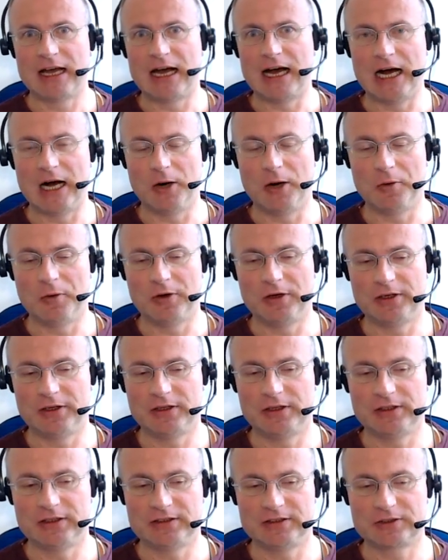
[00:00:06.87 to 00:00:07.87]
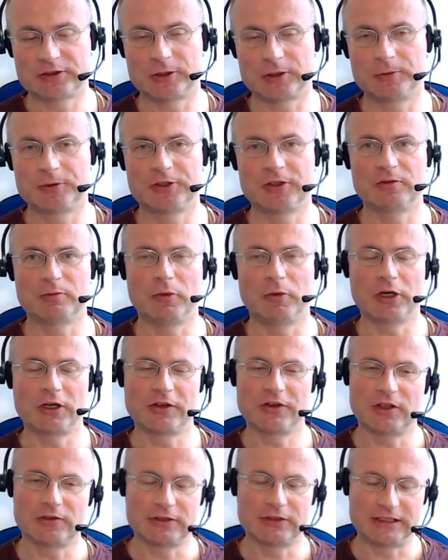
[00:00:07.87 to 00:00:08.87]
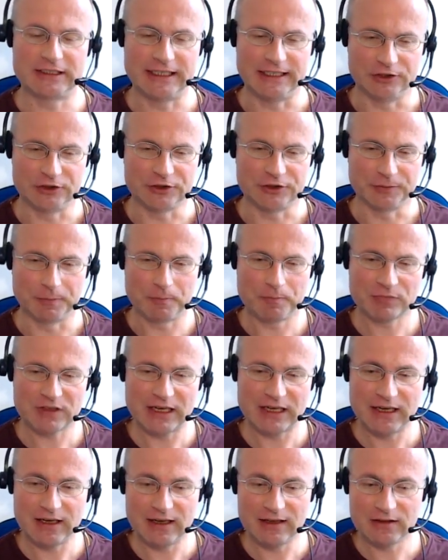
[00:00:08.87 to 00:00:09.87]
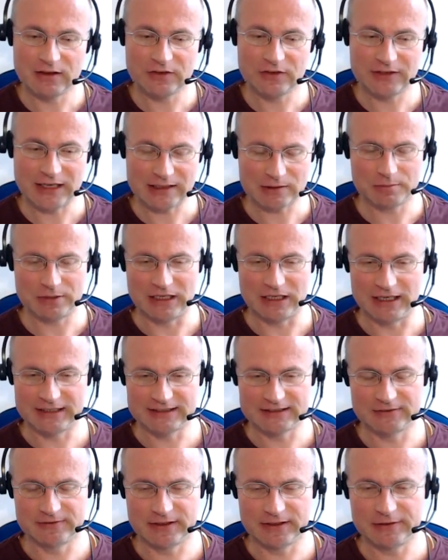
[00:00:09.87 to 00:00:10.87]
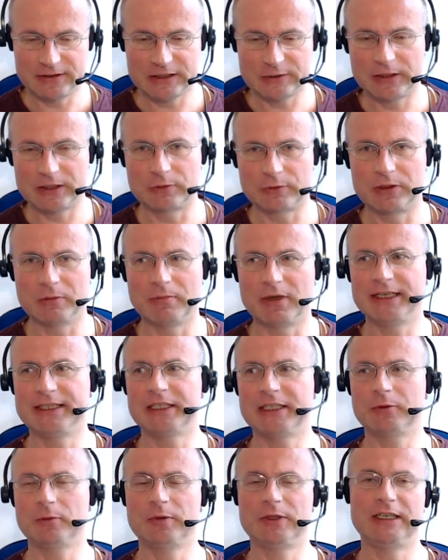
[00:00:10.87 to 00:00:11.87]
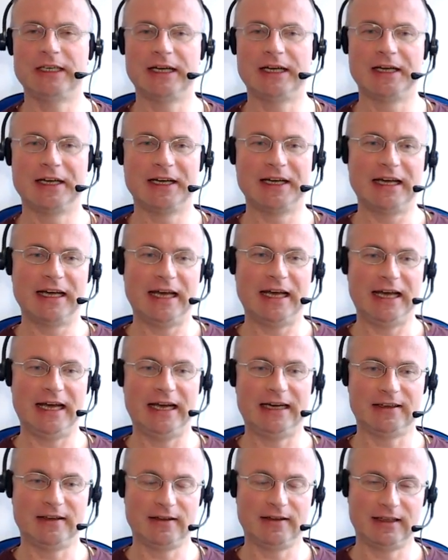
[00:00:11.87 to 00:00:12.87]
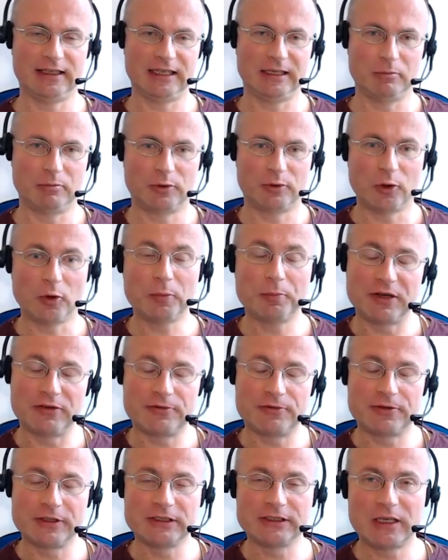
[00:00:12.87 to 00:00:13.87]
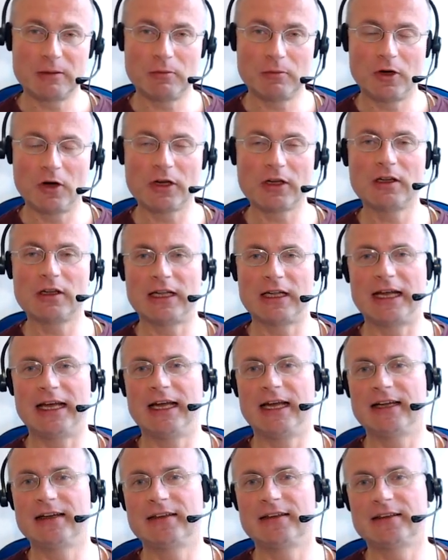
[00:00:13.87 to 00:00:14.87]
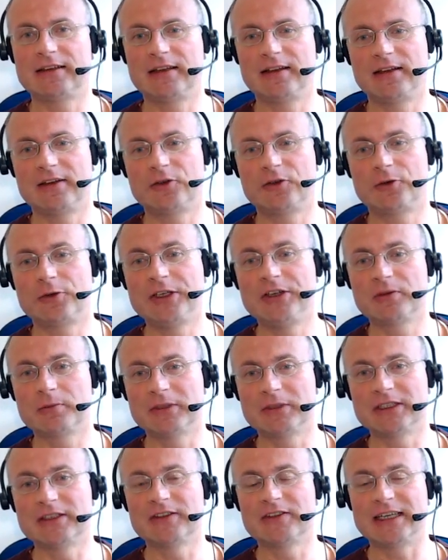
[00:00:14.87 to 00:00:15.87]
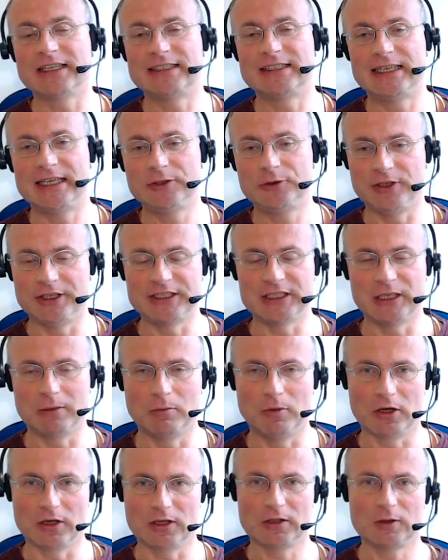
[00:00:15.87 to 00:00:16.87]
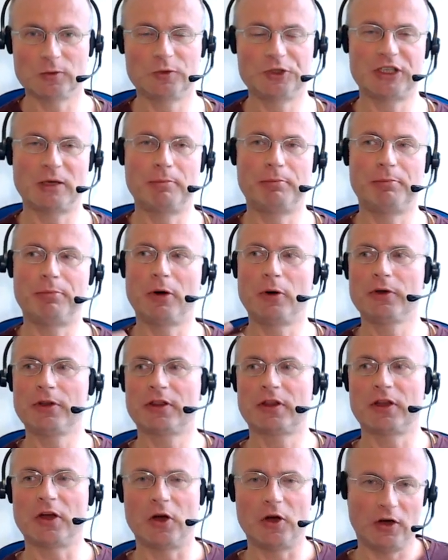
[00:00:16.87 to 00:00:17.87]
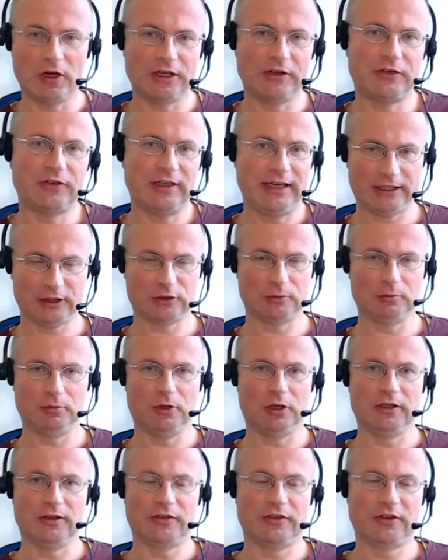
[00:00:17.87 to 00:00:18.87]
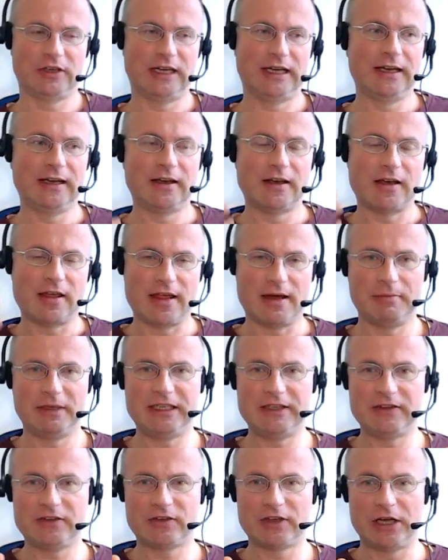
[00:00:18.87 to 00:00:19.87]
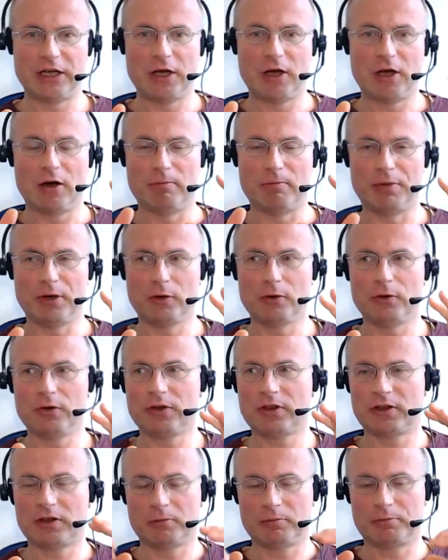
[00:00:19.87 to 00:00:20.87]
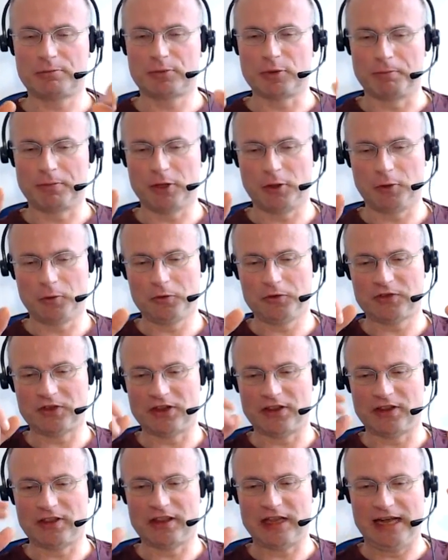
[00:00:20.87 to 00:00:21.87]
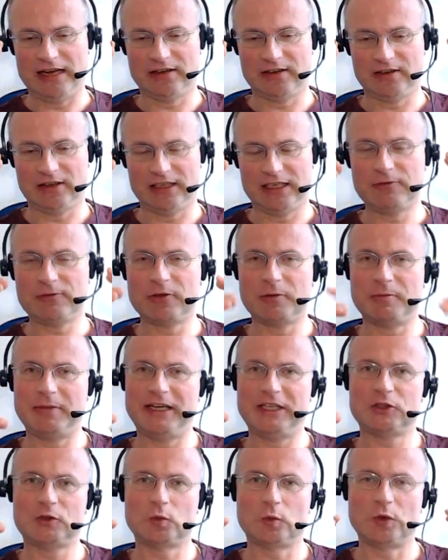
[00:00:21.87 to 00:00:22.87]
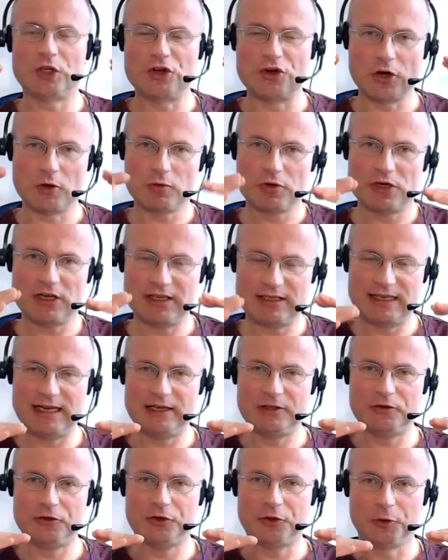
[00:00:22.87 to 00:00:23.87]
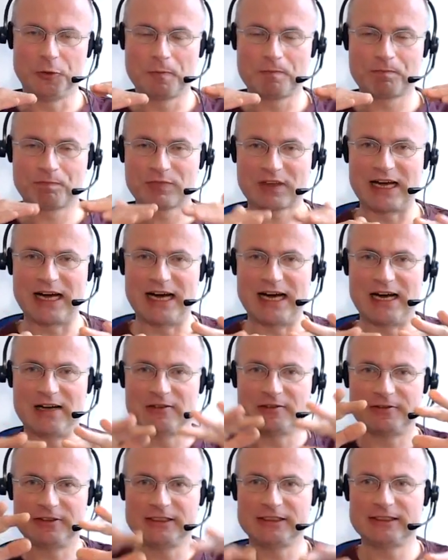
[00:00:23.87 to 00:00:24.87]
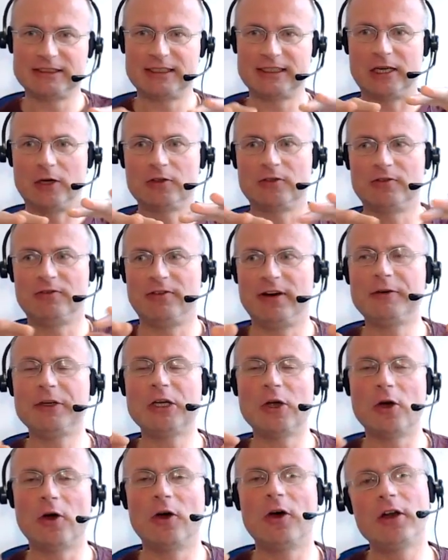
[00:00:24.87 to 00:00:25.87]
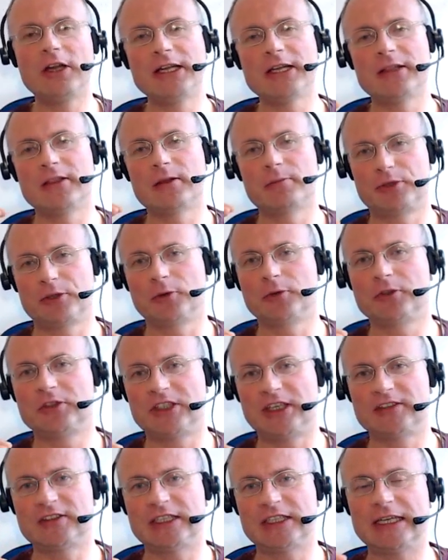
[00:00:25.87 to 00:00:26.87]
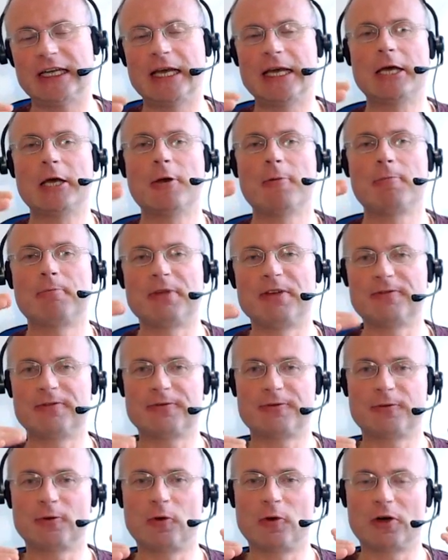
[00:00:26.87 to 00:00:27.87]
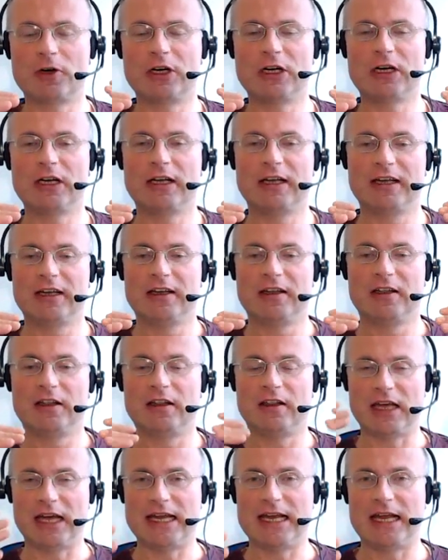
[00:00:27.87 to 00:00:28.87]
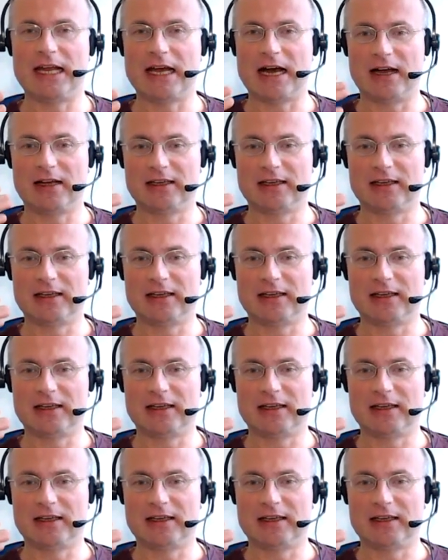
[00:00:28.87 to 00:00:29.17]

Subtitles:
our description of models of attention. In the second part, as a very quick reminder, we had the Broadbent filter model and Treisman's Attenuator model, which are both early selection models. That means both propose that information we don't attend to are filtered out very early in the processing before the